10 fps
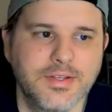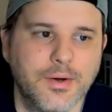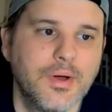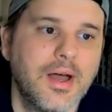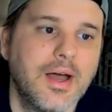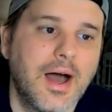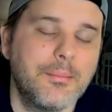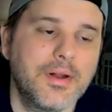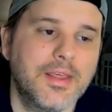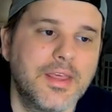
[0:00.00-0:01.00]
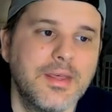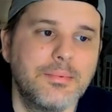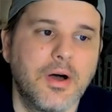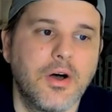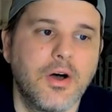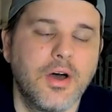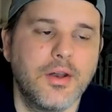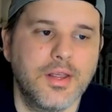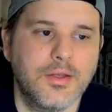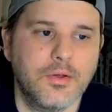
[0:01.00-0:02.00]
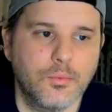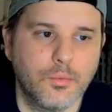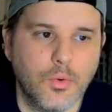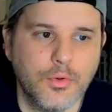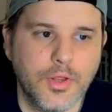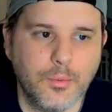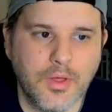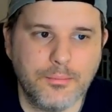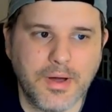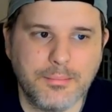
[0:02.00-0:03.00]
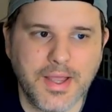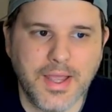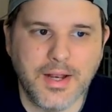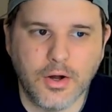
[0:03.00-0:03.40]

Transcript: So I'm going to keep on rolling with my man,